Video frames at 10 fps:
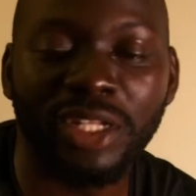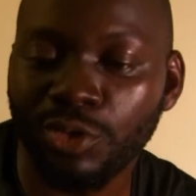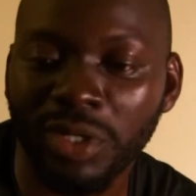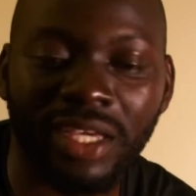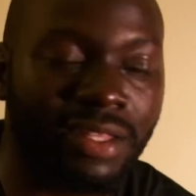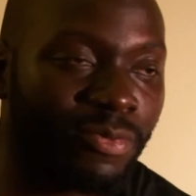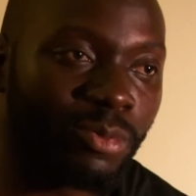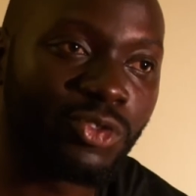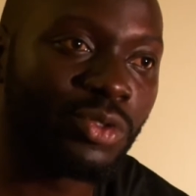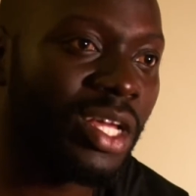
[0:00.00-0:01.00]
been together
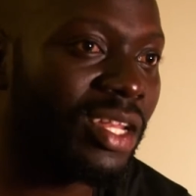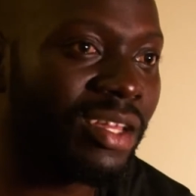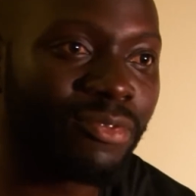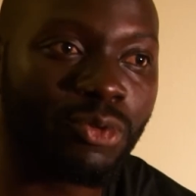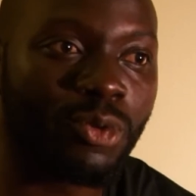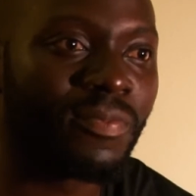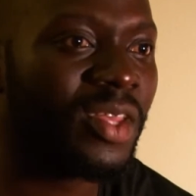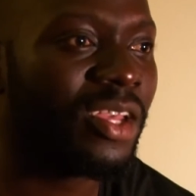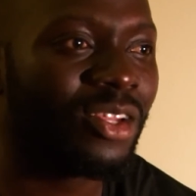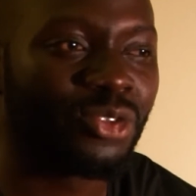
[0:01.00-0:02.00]
from junior level,
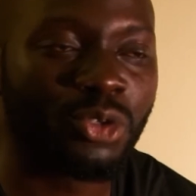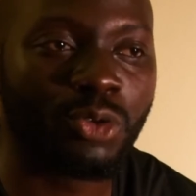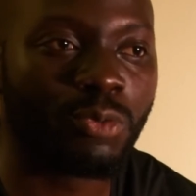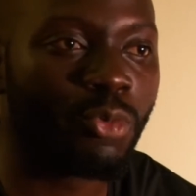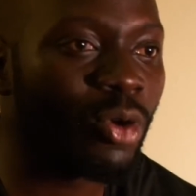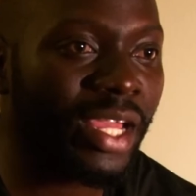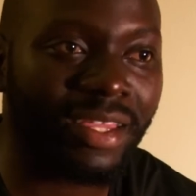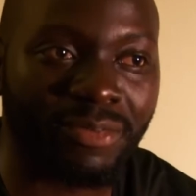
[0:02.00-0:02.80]
so you're more like